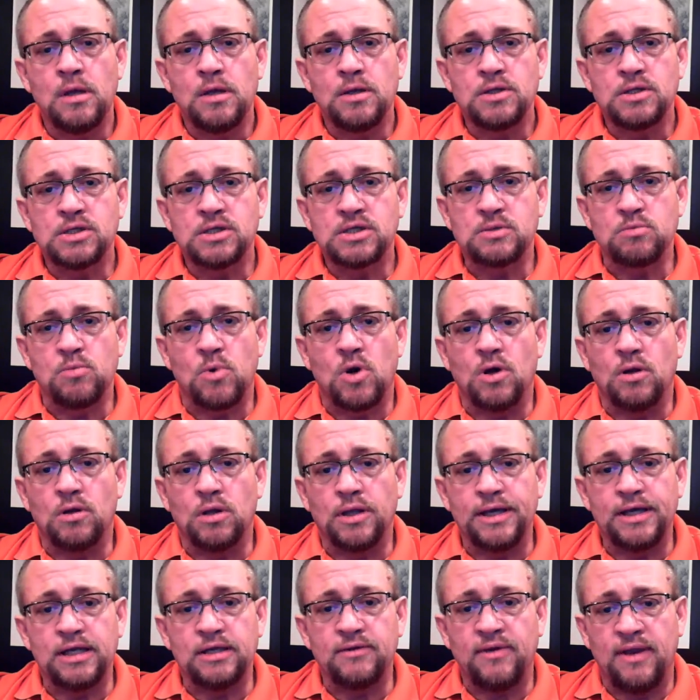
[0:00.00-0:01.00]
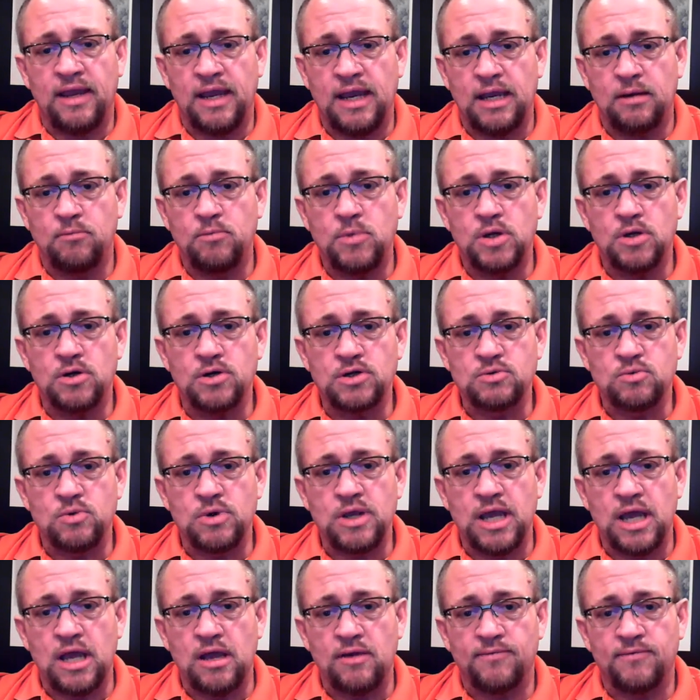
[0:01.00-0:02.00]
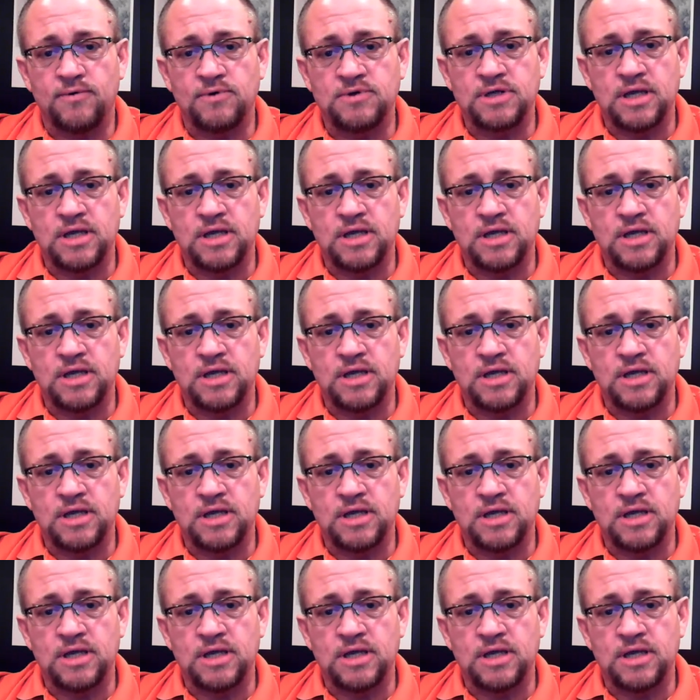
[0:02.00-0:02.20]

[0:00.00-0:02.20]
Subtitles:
small line of hand meters we have for